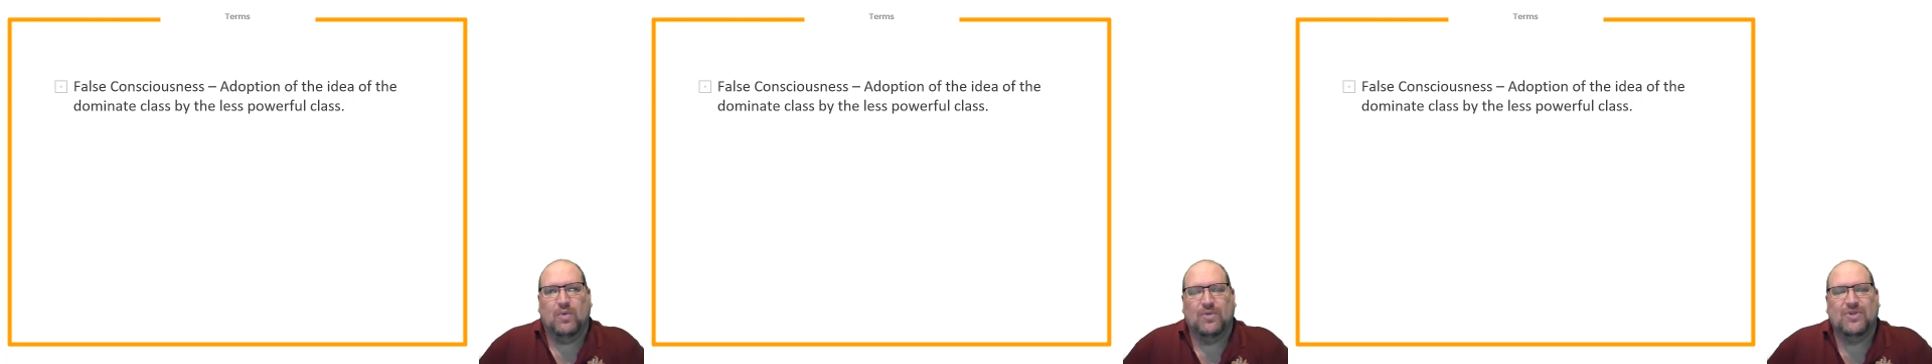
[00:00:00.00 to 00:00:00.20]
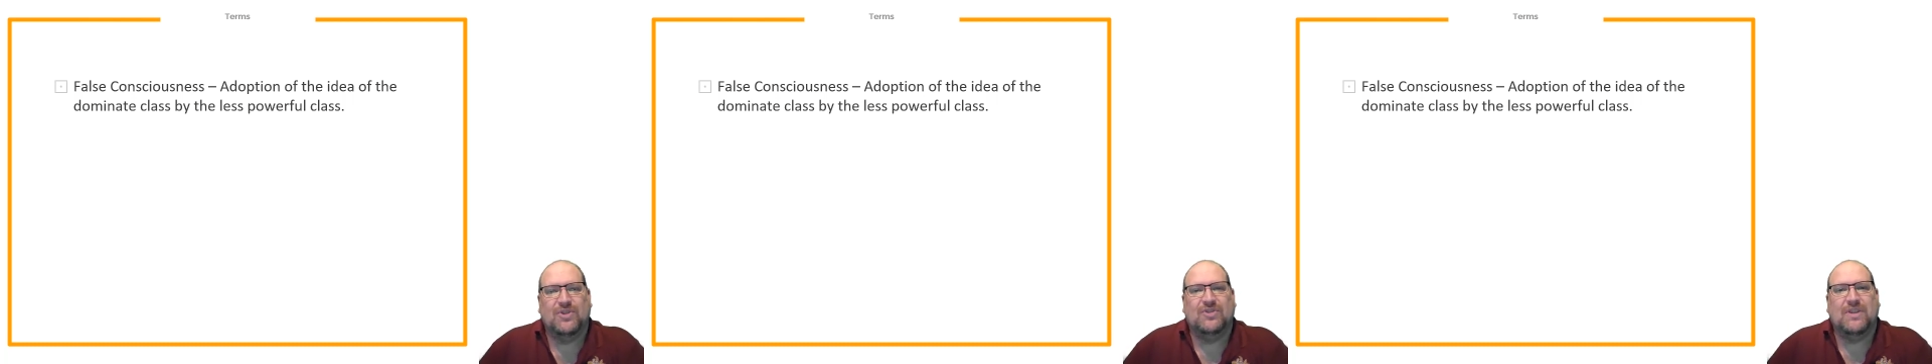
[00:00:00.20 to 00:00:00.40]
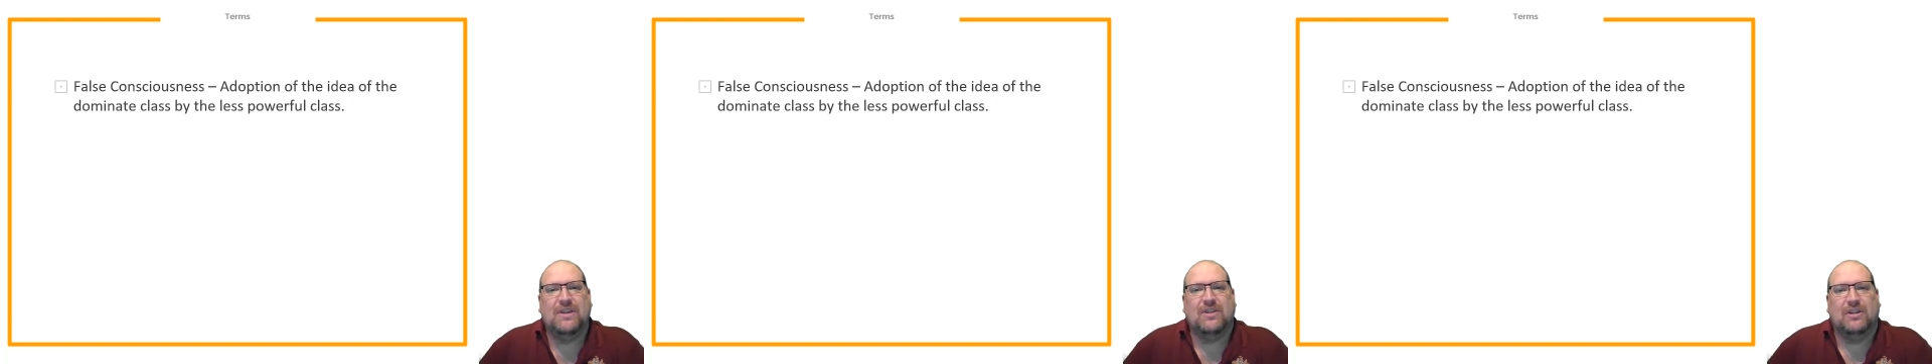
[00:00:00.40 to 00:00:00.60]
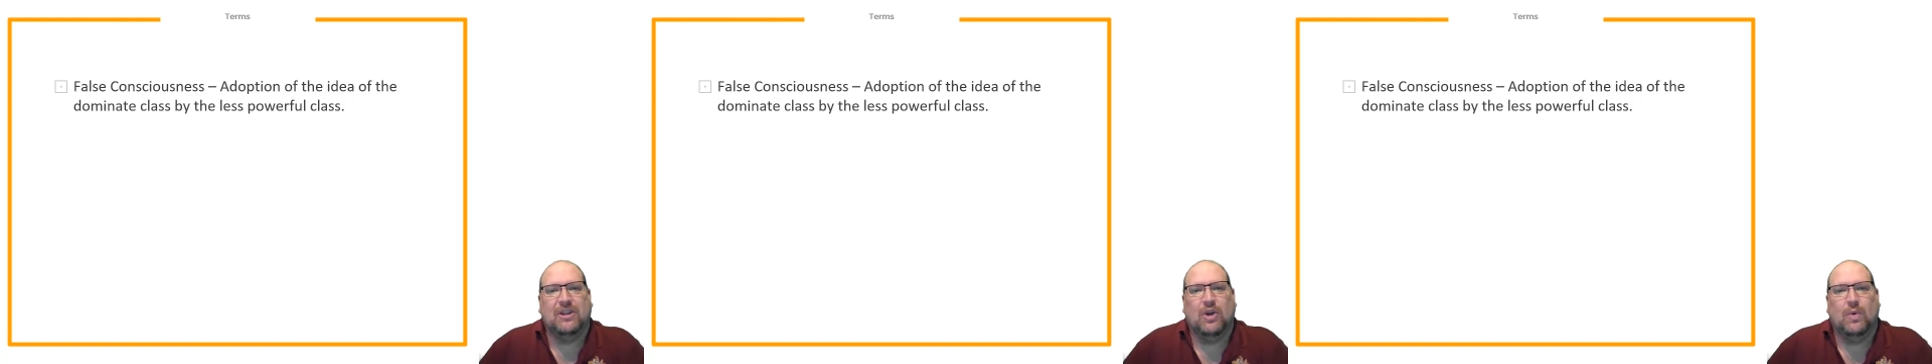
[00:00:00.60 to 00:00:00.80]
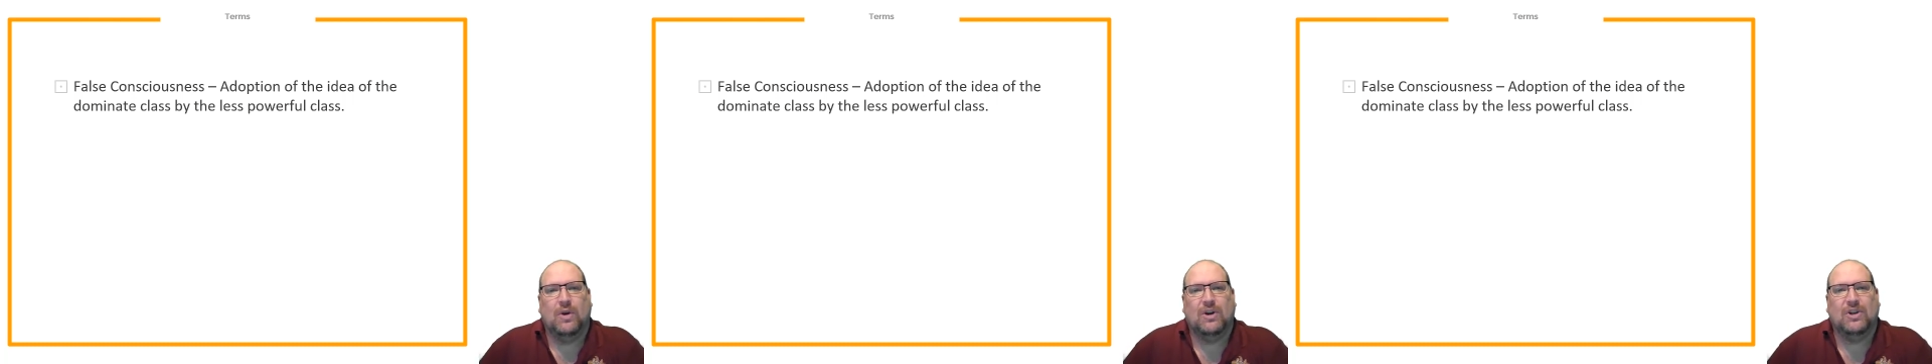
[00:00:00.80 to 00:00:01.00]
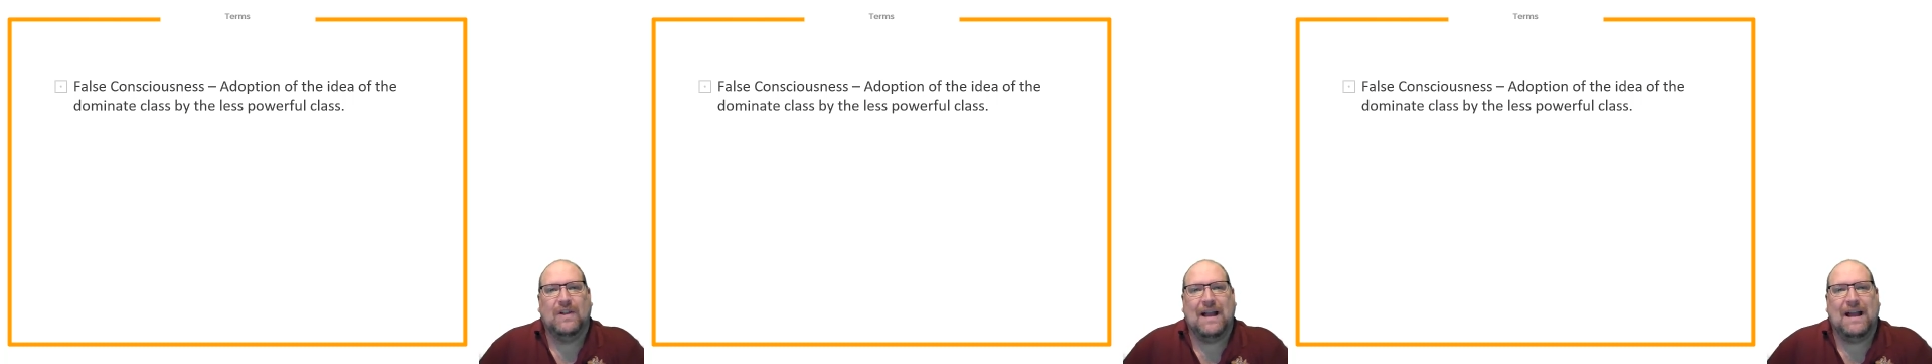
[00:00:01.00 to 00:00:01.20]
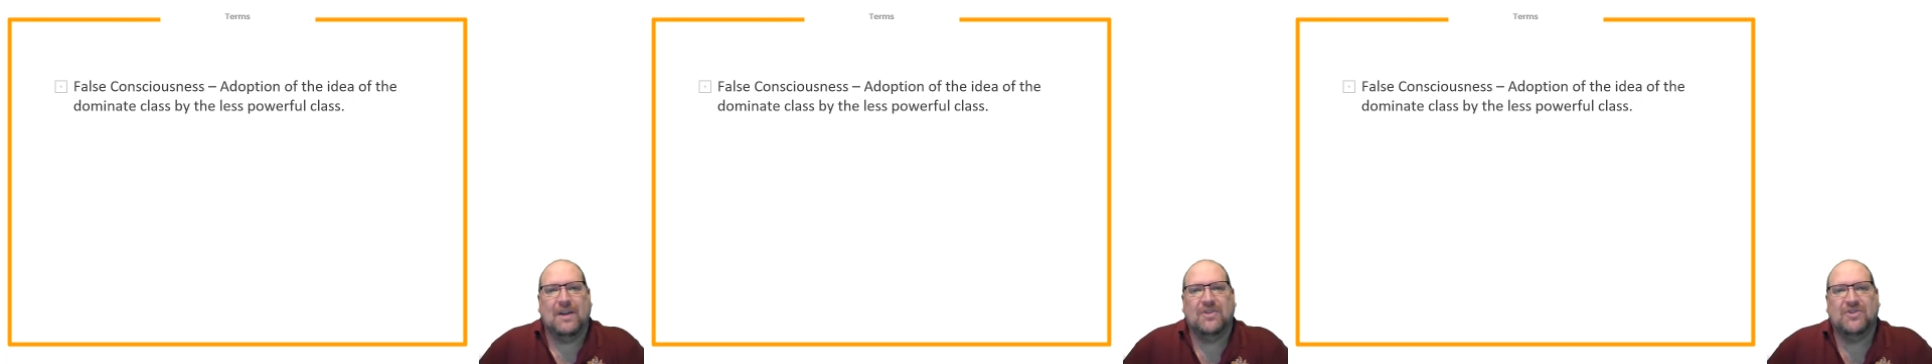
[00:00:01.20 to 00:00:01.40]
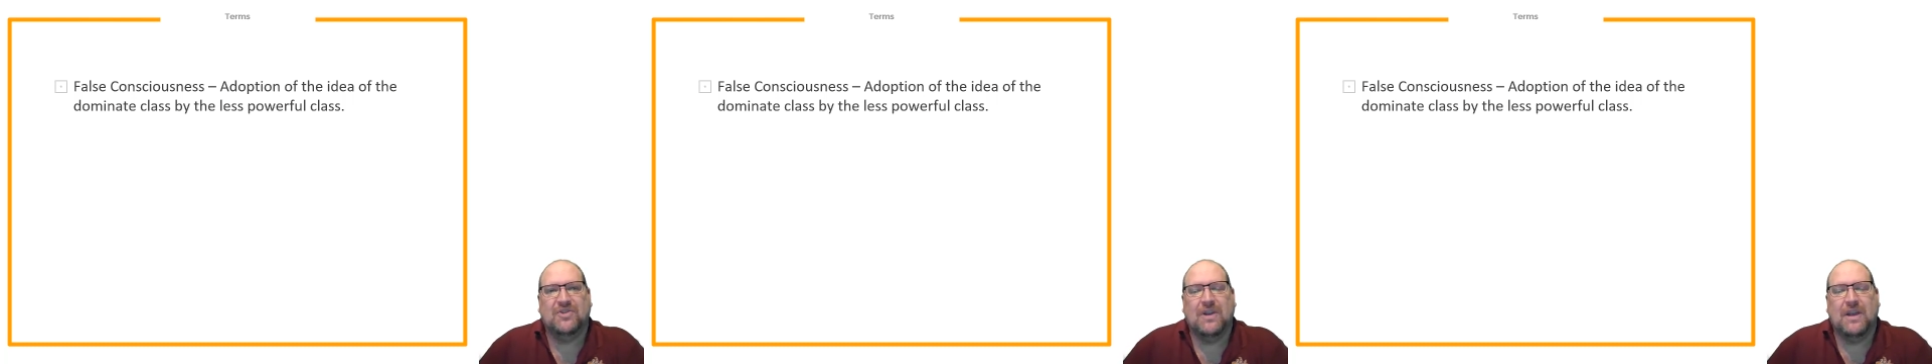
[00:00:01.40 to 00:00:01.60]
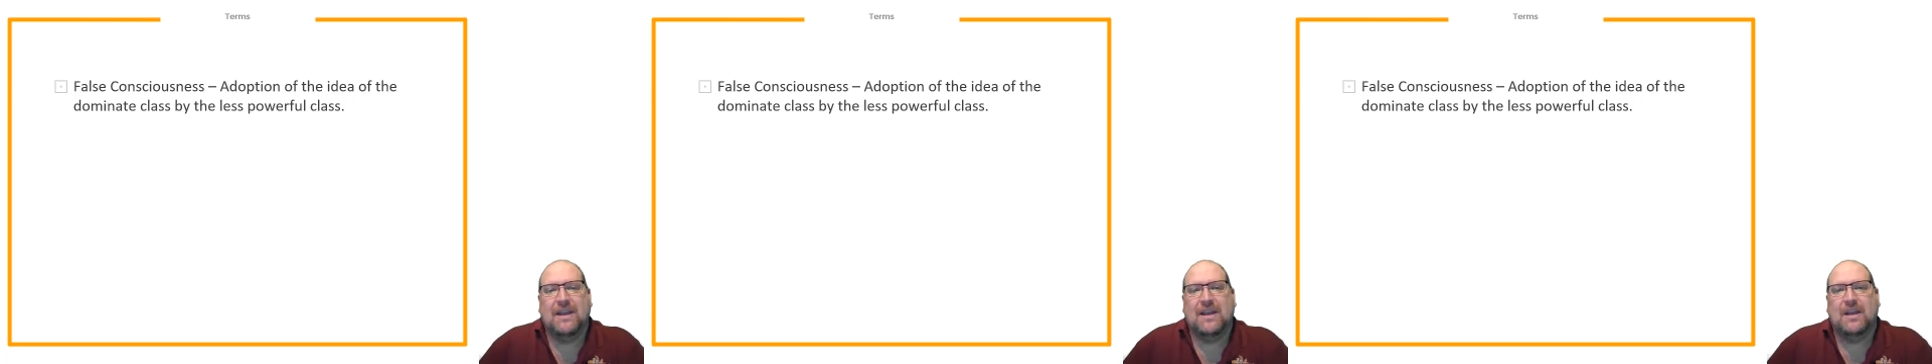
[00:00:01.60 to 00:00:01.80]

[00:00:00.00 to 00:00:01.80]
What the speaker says: we'll just say the lower class,